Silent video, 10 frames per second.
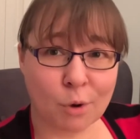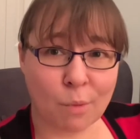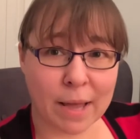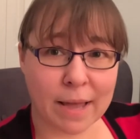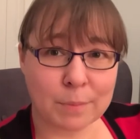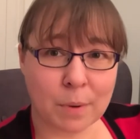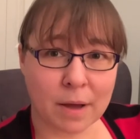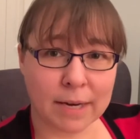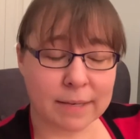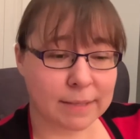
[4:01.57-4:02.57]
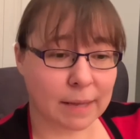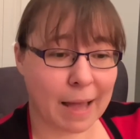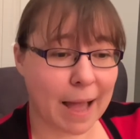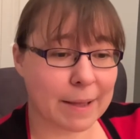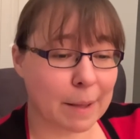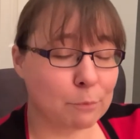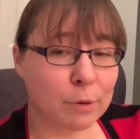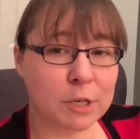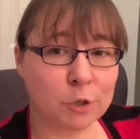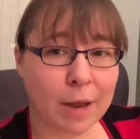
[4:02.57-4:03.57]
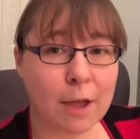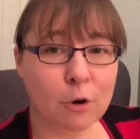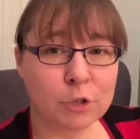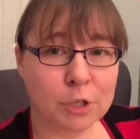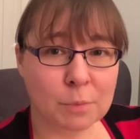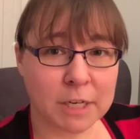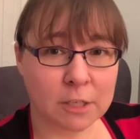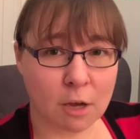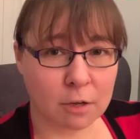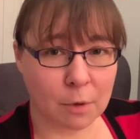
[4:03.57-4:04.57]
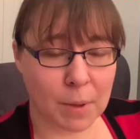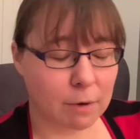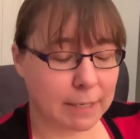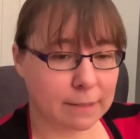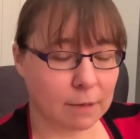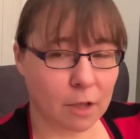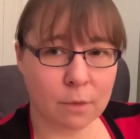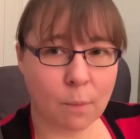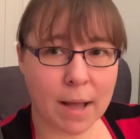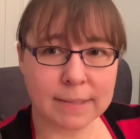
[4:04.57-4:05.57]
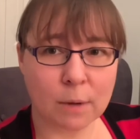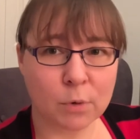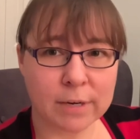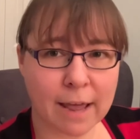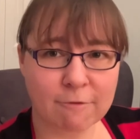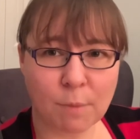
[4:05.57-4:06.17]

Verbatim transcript: why I bought it. I, am pretty sure I heard somebody talk about it. Otherwise, I wouldn't have